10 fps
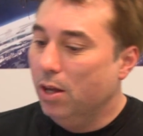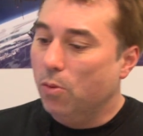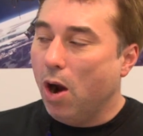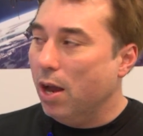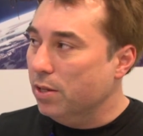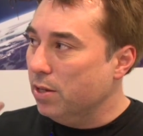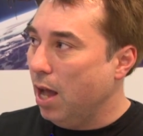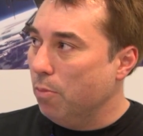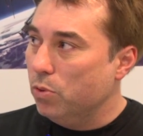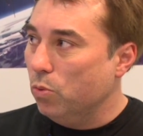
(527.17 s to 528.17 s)
Whereas
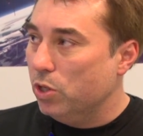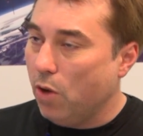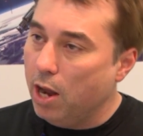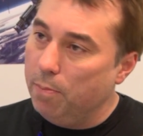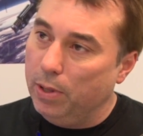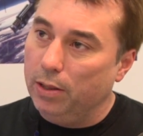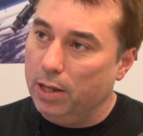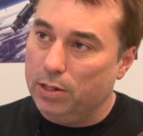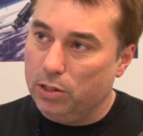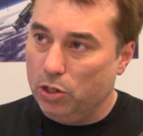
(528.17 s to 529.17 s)
we're trying to build
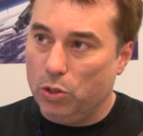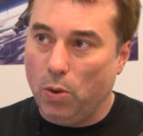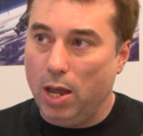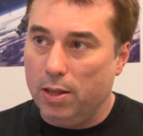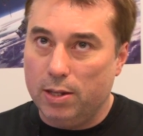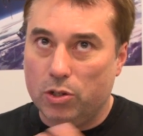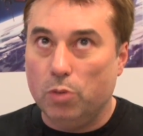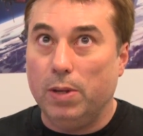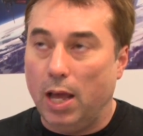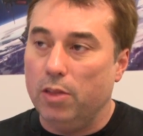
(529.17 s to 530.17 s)
this in such a way that it
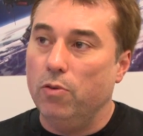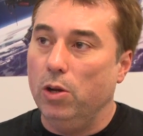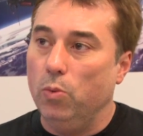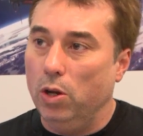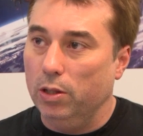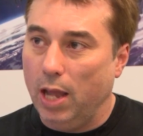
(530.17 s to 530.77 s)
should be like the real world.